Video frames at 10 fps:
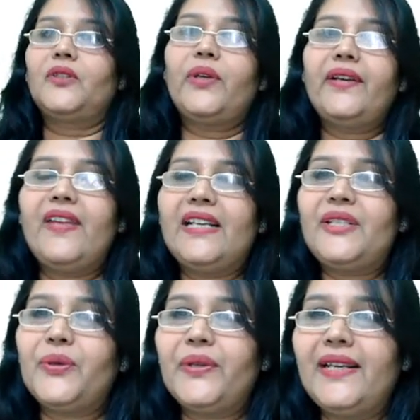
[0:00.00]
Good evening,
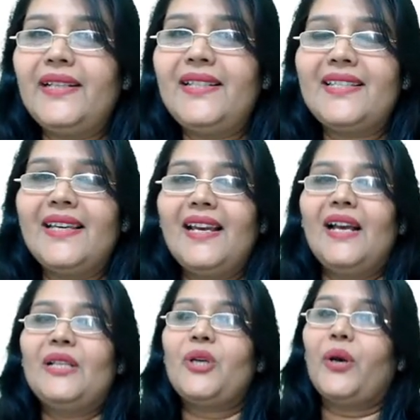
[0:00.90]
students.
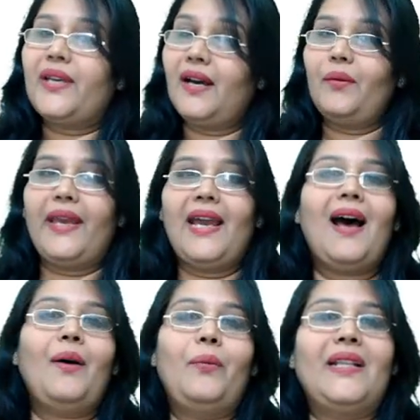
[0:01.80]
So here we
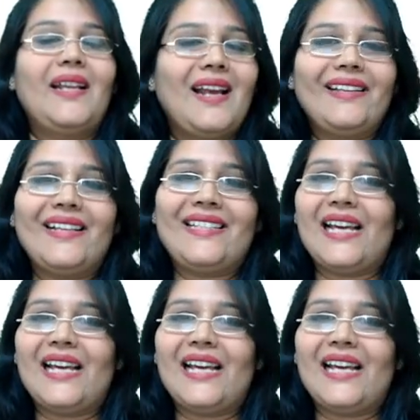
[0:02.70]
are with another